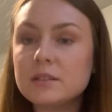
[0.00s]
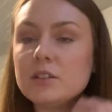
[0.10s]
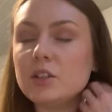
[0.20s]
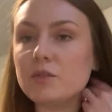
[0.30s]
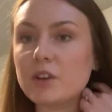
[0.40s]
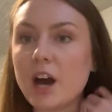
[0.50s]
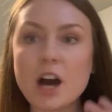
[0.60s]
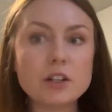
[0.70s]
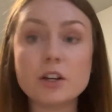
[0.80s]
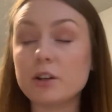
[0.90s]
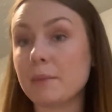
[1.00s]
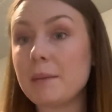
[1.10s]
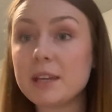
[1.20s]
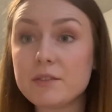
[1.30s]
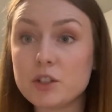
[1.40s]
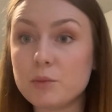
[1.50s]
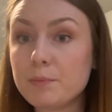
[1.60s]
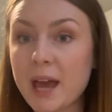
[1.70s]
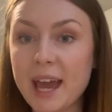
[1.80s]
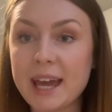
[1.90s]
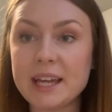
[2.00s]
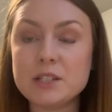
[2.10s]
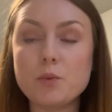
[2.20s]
you've colored, or maybe even you paint,